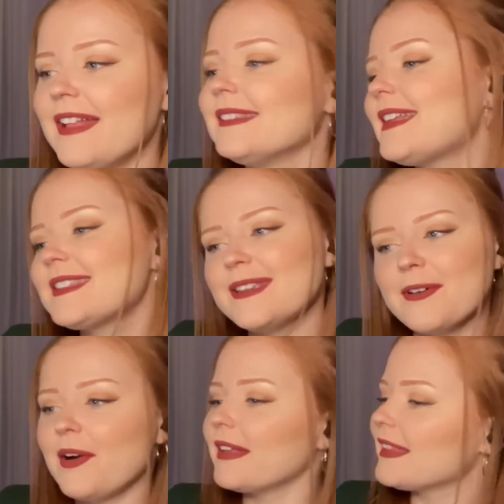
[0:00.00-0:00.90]
let's keep
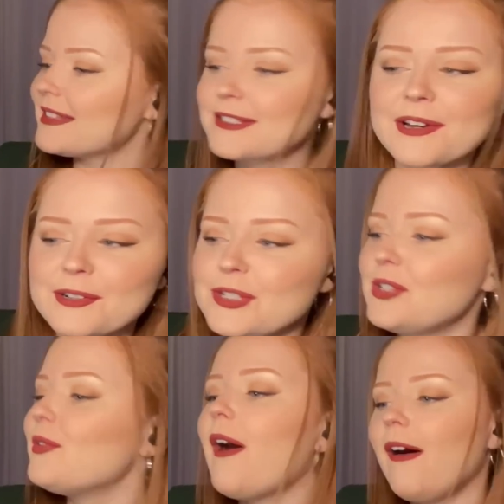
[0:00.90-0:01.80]
going. Let's go
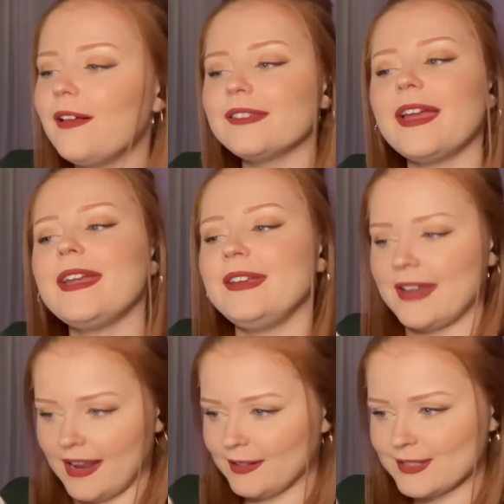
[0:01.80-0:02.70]
to All Night
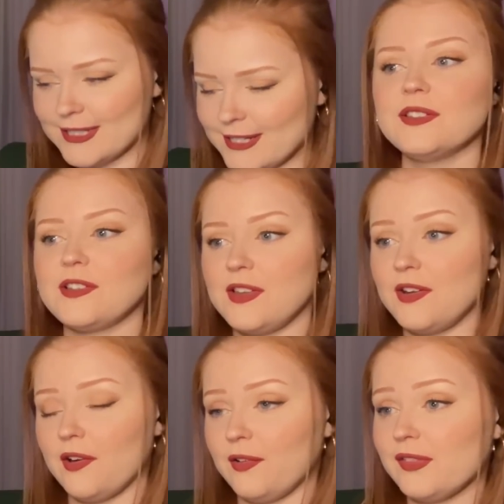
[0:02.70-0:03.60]
next. So, you
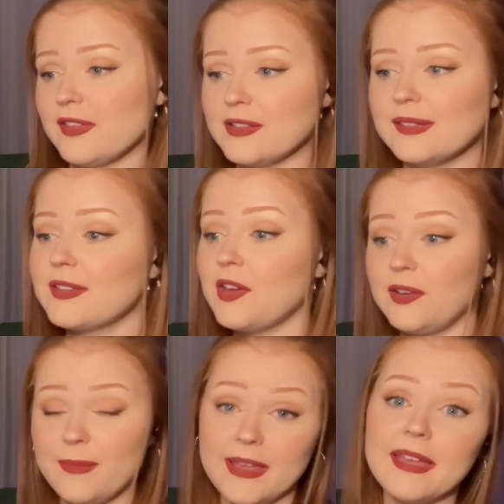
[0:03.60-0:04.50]
know, this
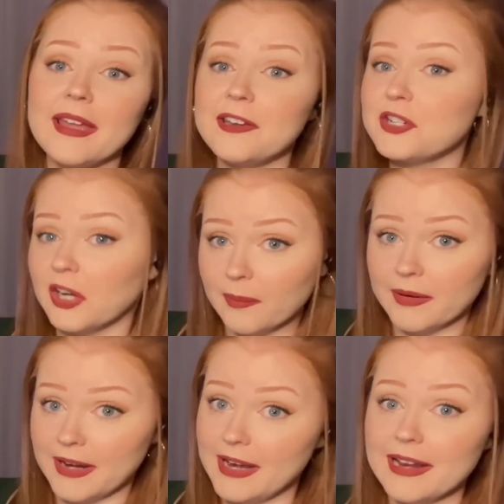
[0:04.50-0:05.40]
could be
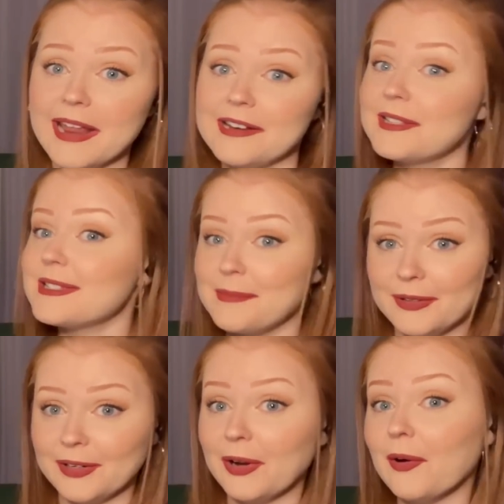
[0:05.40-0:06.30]
interpreted in a
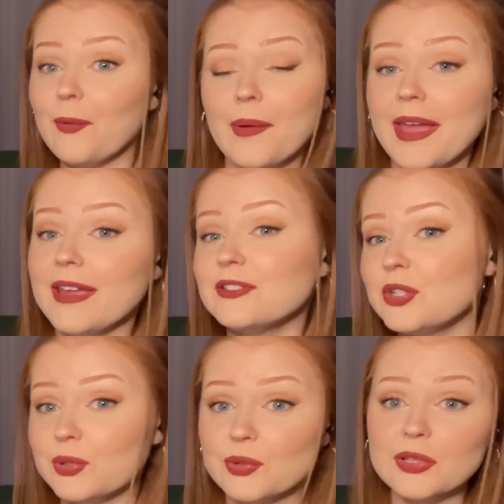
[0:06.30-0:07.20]
similar way
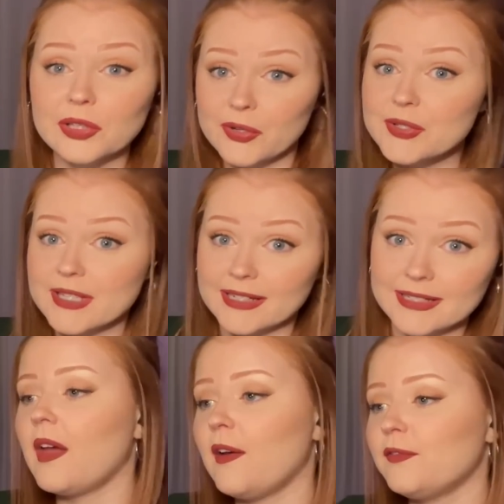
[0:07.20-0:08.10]
to
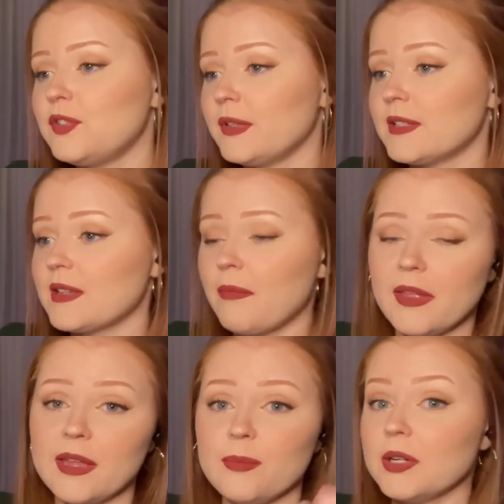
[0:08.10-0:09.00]
Lucid of doing
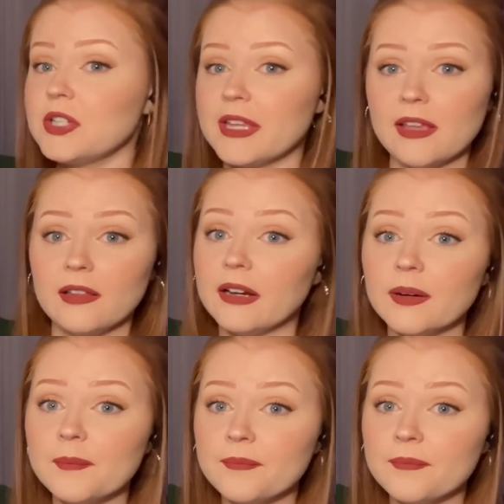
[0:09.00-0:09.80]
something in particular.